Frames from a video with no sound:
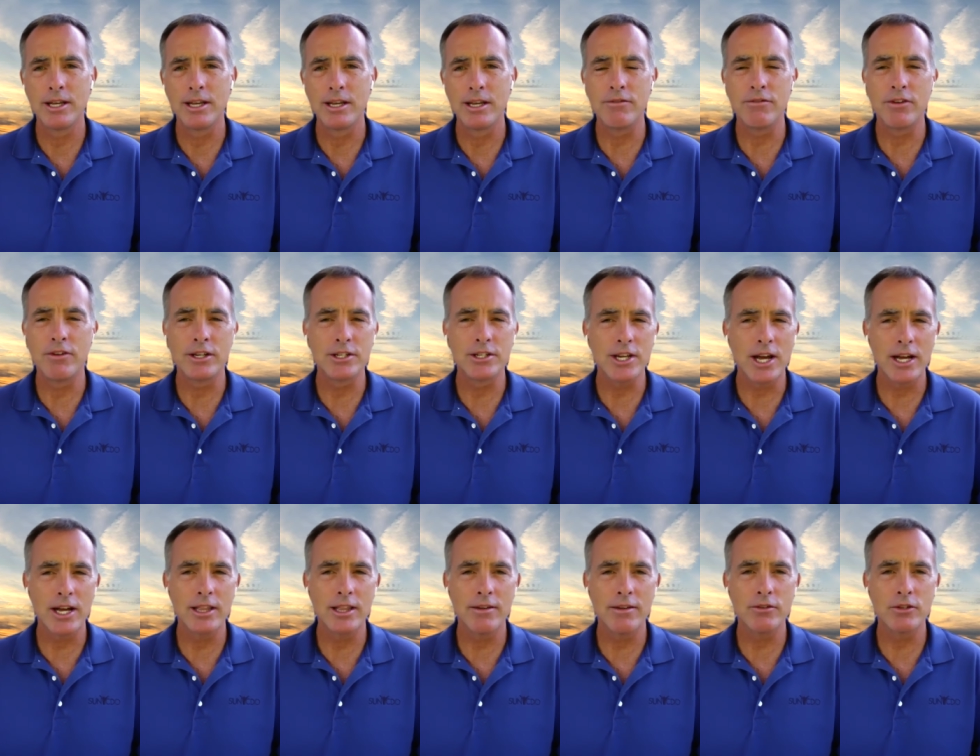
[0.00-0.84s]
invites
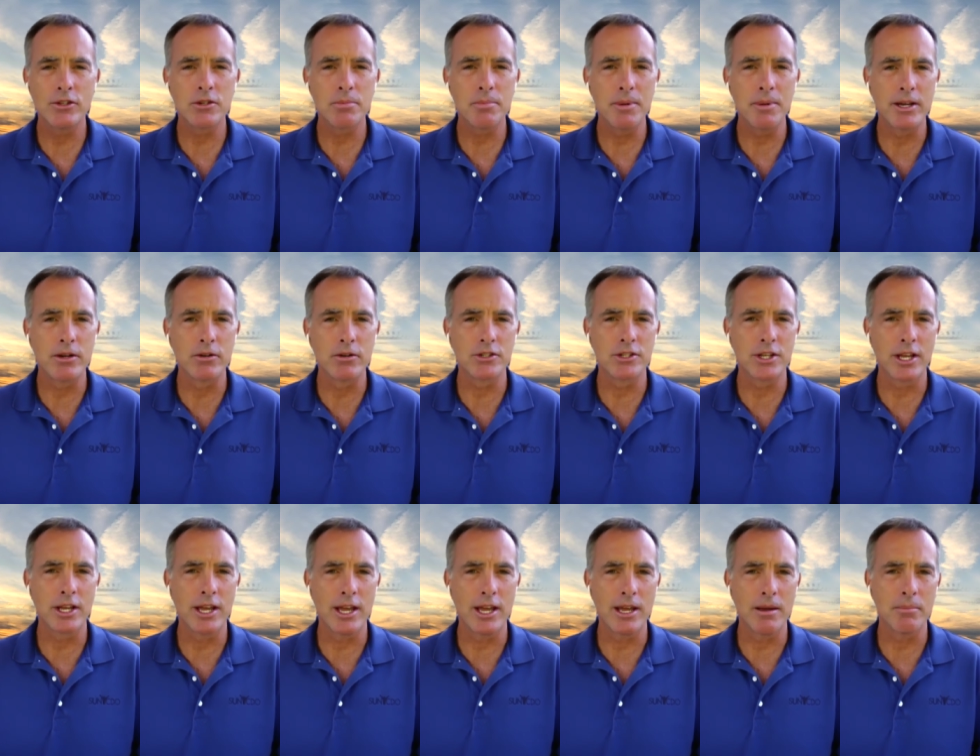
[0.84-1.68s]
high level speakers
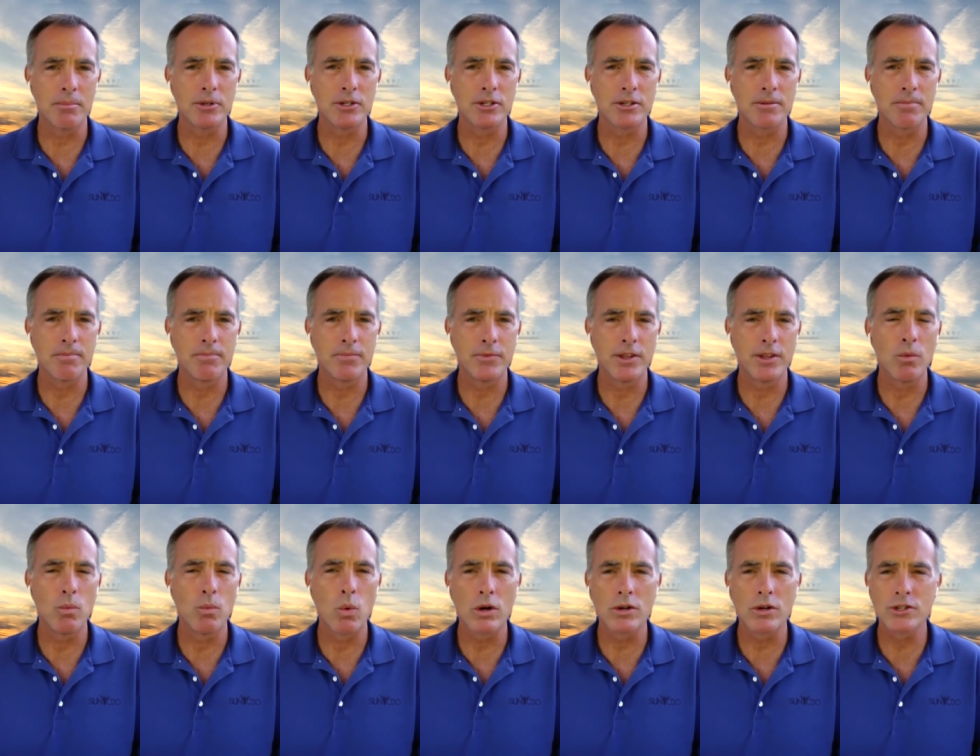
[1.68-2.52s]
to campus,
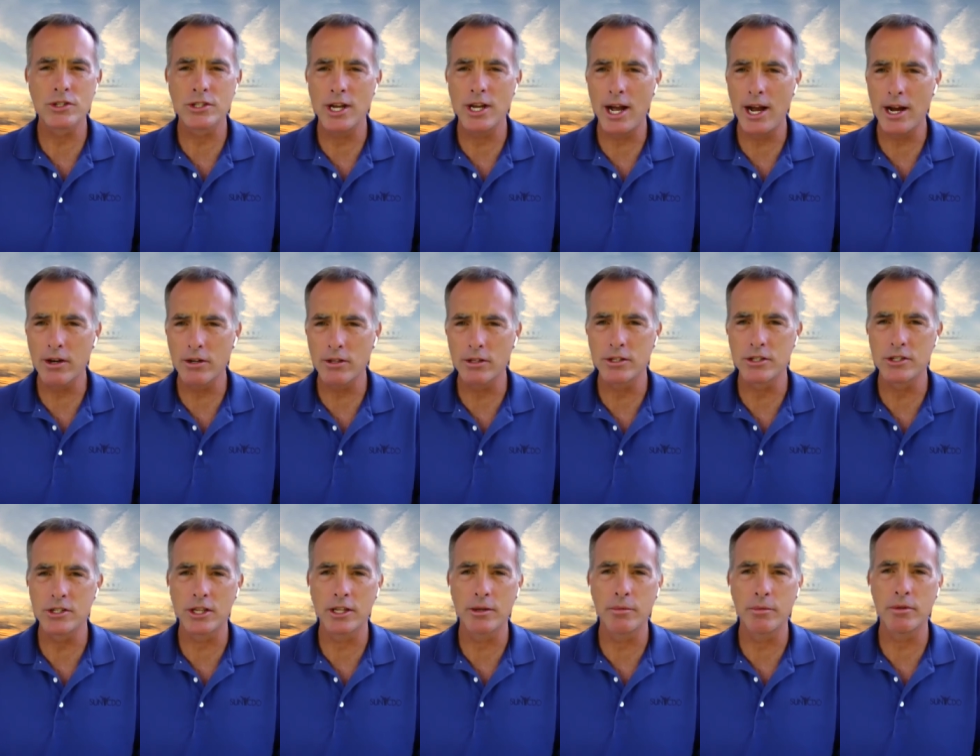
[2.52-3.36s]
and works
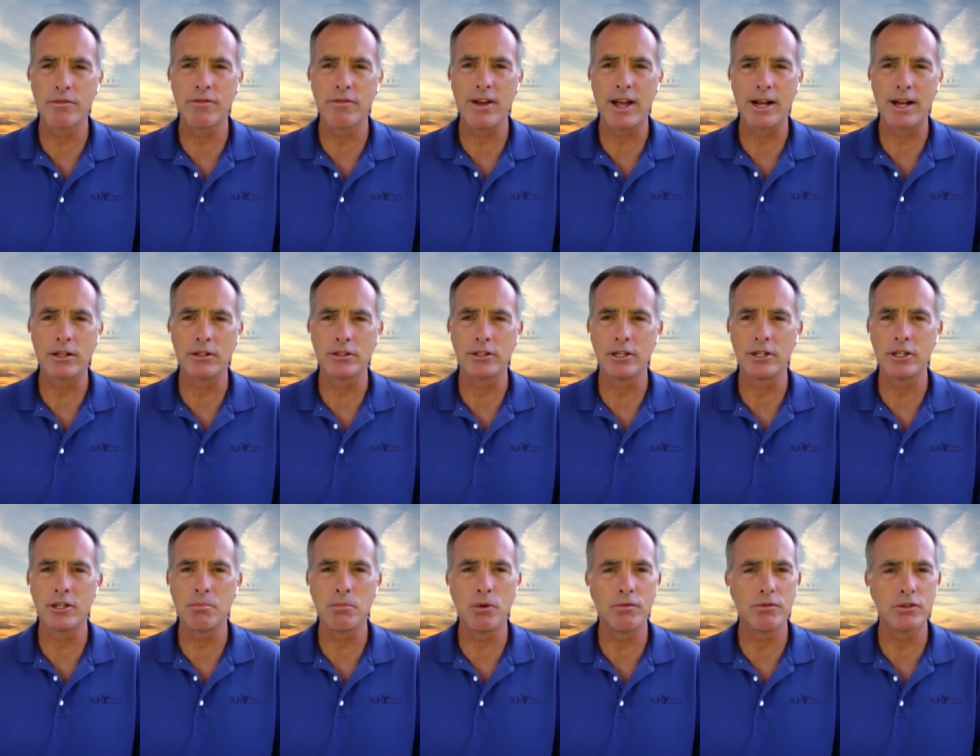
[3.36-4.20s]
tirelessly with faculty
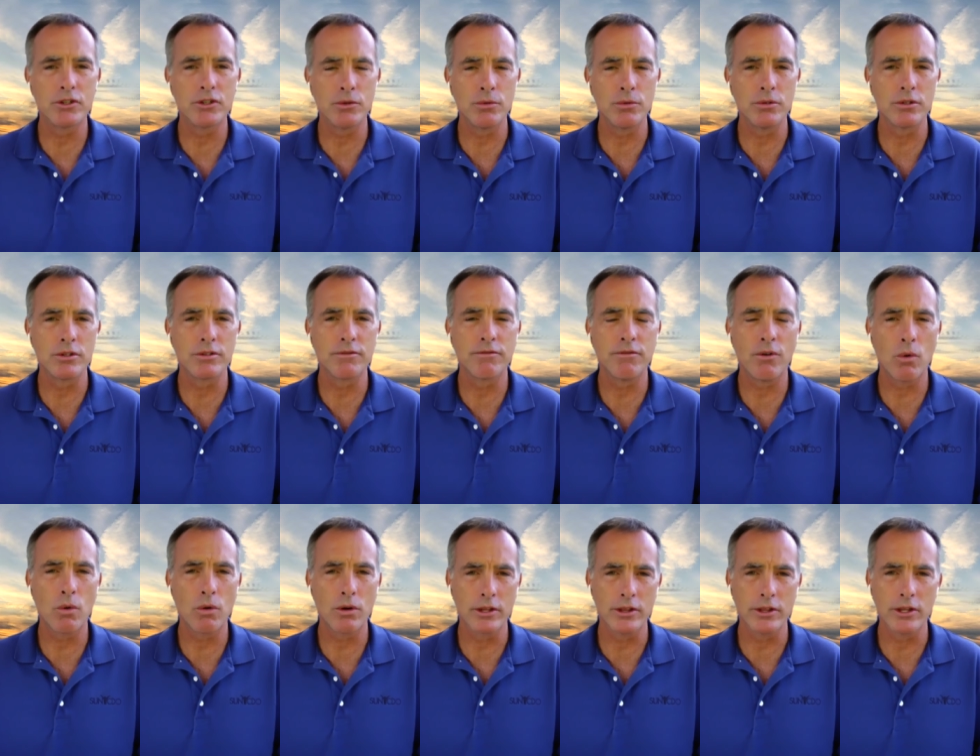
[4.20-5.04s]
to move students
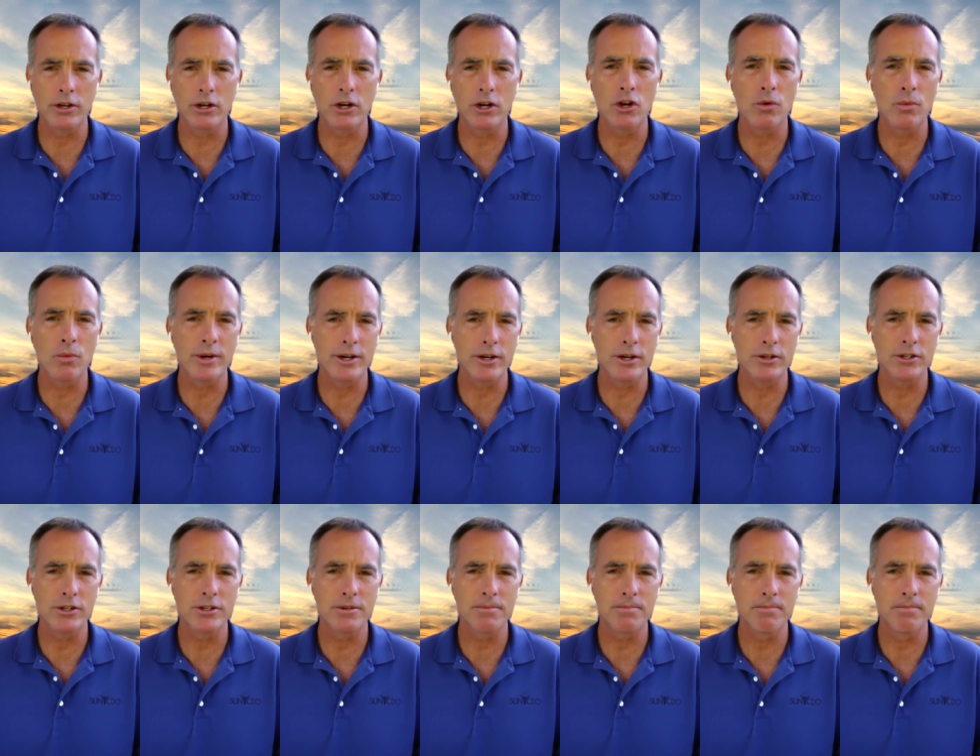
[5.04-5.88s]
forward in their
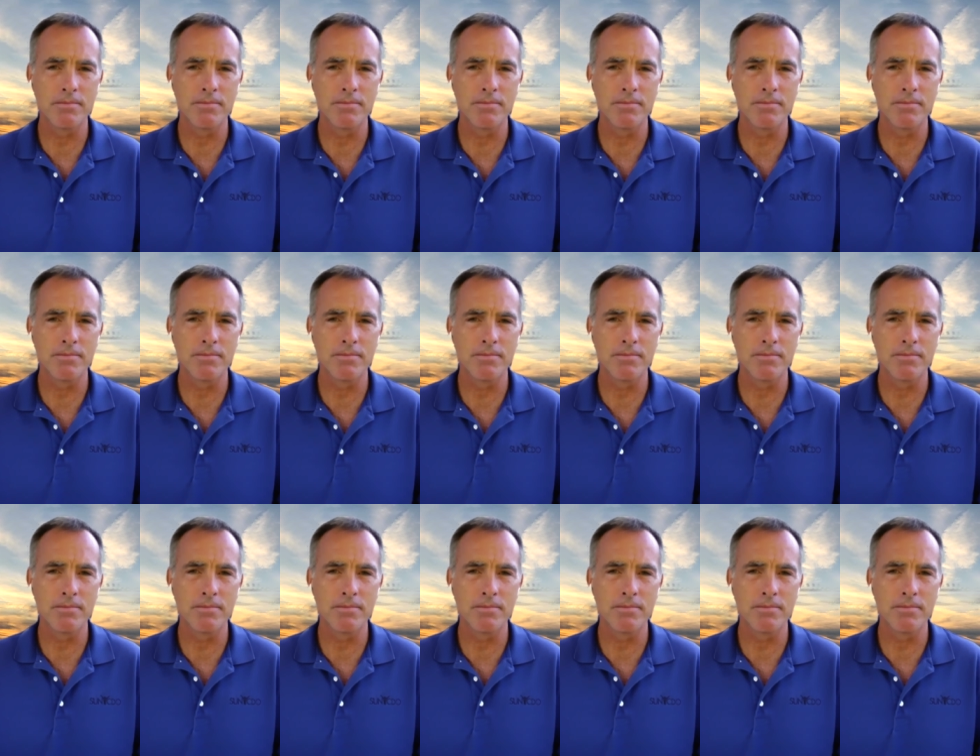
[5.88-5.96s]
careers.